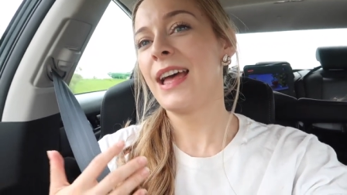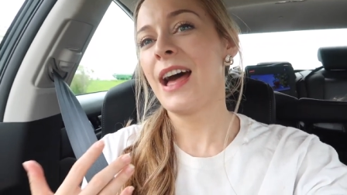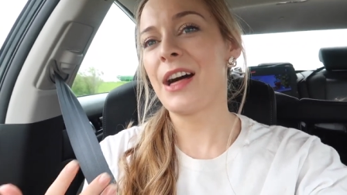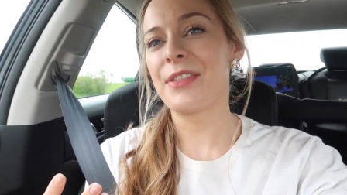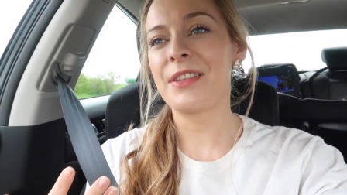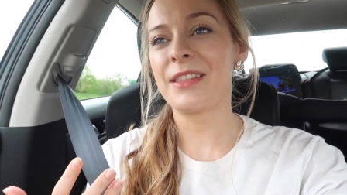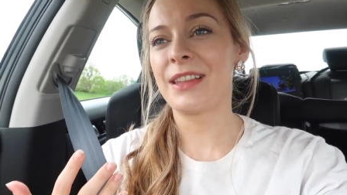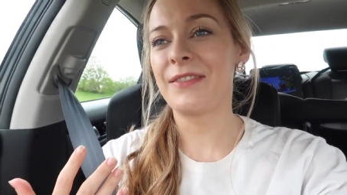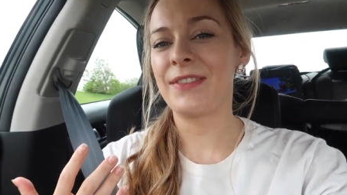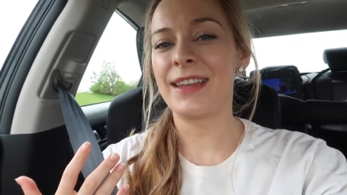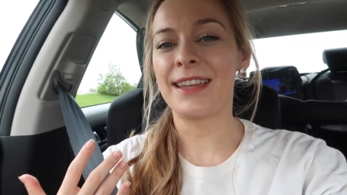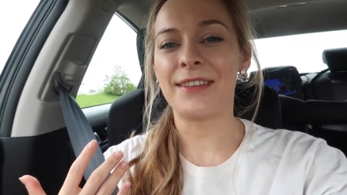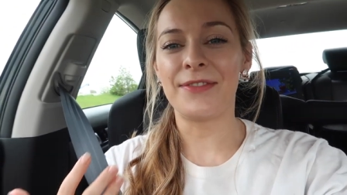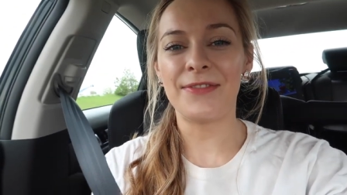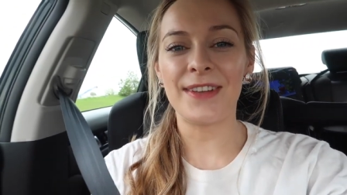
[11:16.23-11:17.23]
healthy
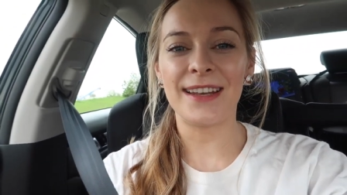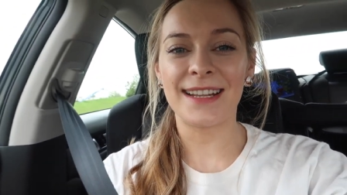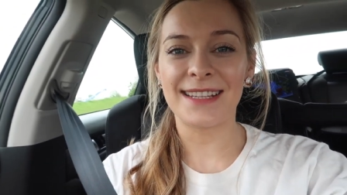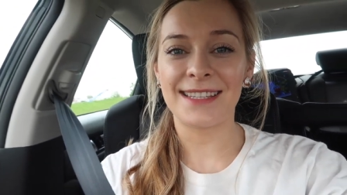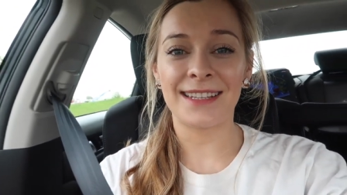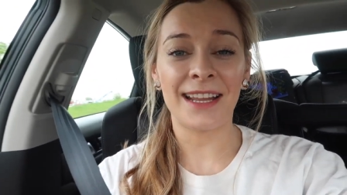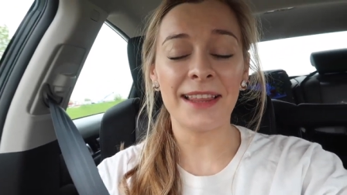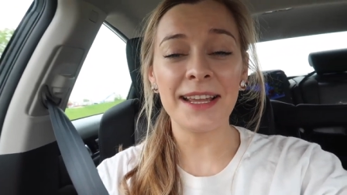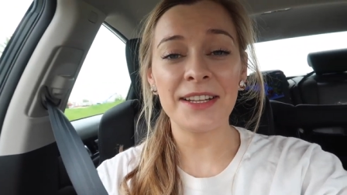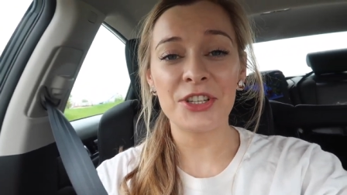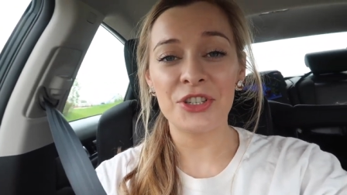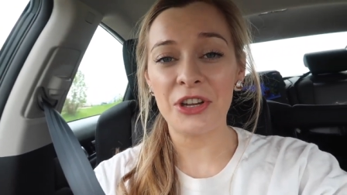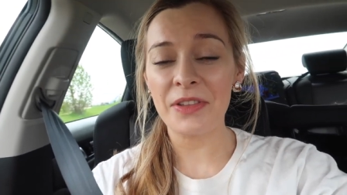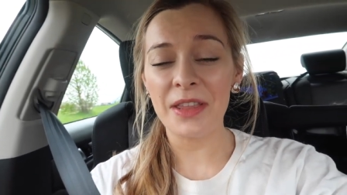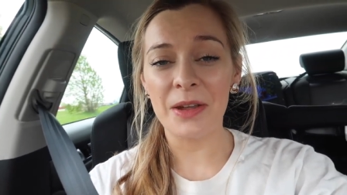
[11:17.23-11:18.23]
living and fitness and I like to
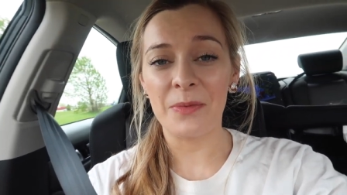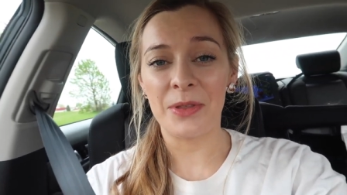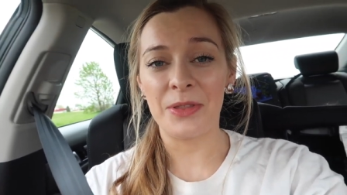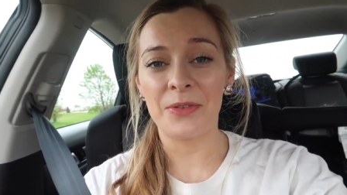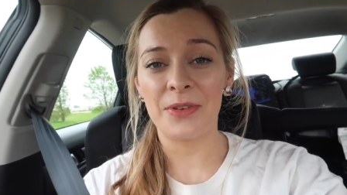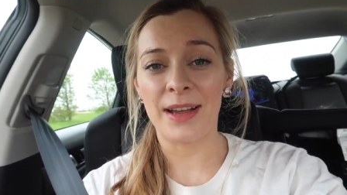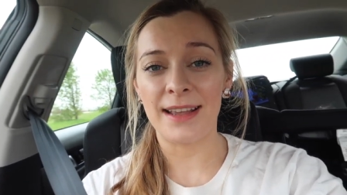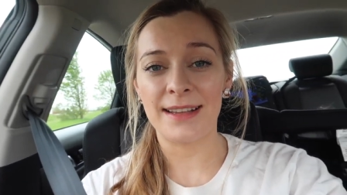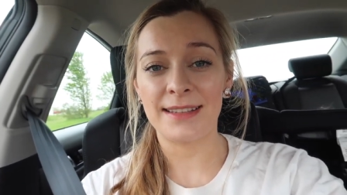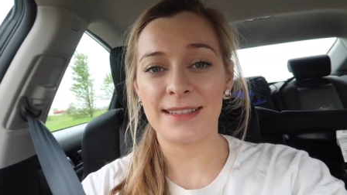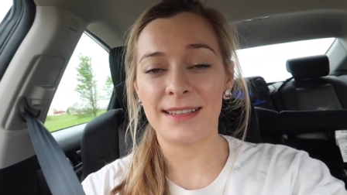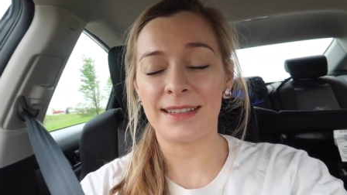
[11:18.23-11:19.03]
share that with you guys